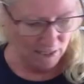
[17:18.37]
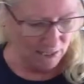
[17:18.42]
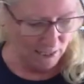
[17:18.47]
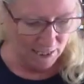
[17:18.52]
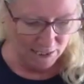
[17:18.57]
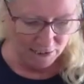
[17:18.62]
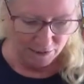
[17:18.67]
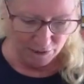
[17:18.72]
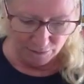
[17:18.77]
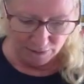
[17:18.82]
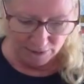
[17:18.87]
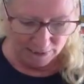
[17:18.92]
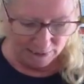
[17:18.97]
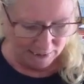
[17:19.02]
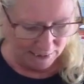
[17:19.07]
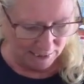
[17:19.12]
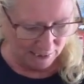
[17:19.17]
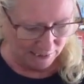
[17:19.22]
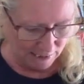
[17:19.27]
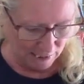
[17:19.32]
And you know, Nikki's
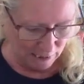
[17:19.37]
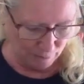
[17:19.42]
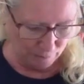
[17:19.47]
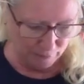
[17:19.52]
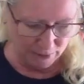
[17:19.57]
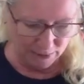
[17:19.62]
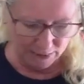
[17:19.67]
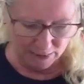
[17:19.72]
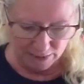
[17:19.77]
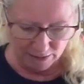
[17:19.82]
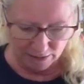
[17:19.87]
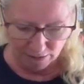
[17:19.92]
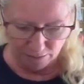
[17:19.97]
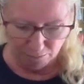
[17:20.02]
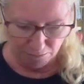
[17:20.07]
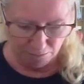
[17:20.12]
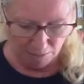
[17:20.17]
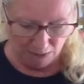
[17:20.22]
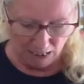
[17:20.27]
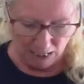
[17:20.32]
getting kind of big here,
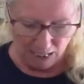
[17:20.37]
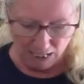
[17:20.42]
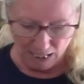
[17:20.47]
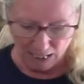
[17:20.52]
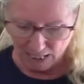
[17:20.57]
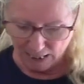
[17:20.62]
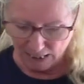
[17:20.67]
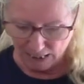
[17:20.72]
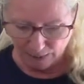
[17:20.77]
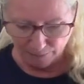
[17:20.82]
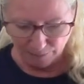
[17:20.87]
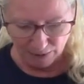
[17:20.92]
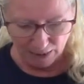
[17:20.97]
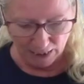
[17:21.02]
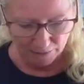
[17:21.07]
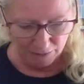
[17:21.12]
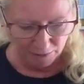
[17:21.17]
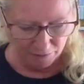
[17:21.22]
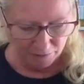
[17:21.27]
and I'm kind of a